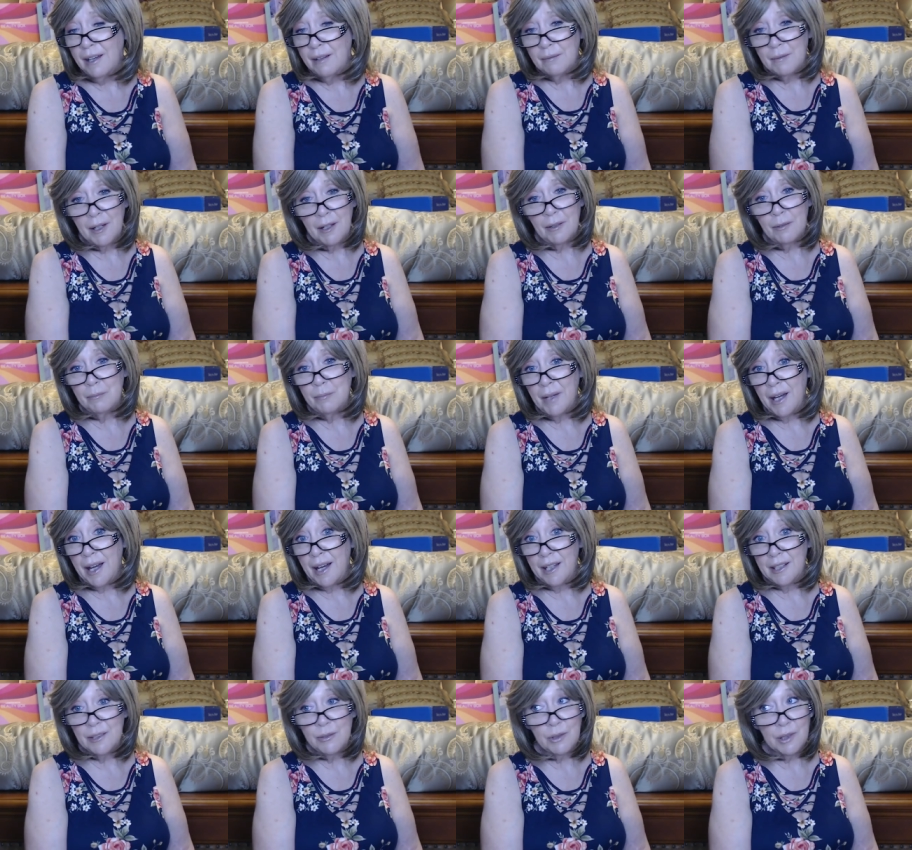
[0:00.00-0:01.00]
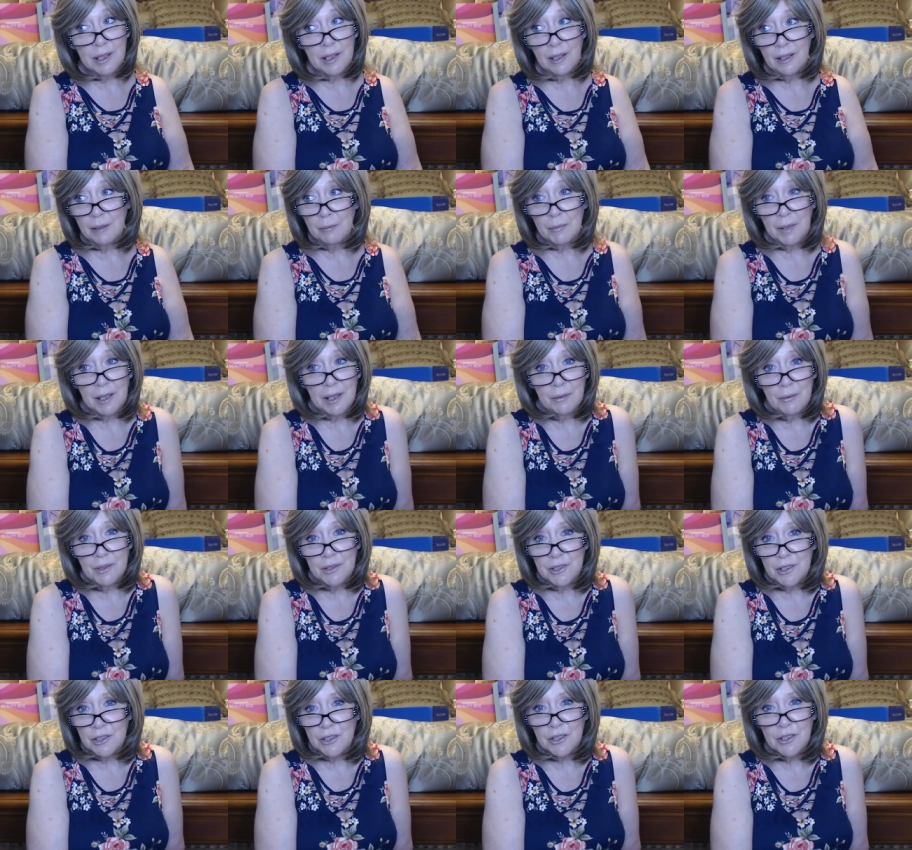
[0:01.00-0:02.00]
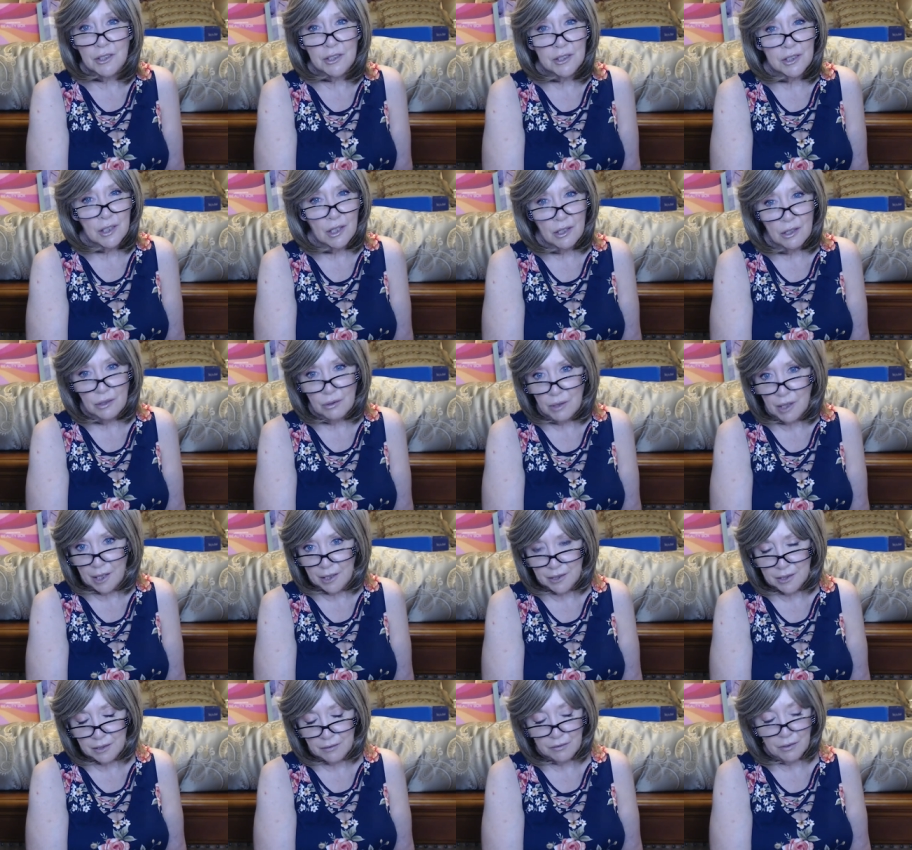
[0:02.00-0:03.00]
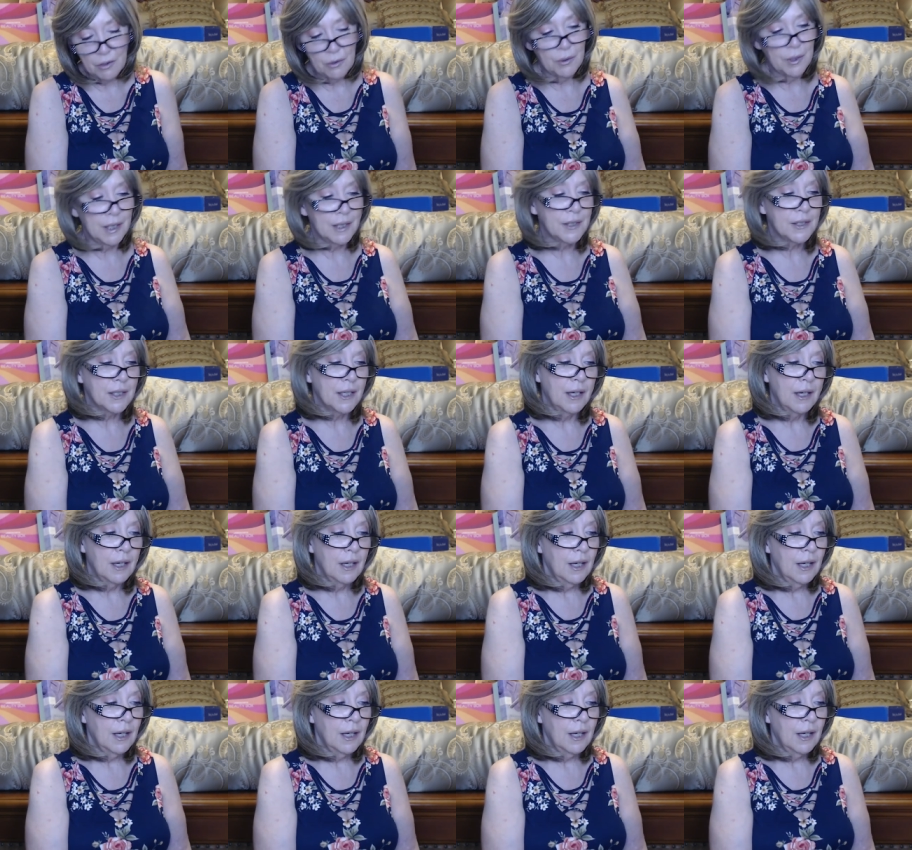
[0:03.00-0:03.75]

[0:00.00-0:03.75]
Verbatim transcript: oh, my eyes were killing me. It was just so hard to focus.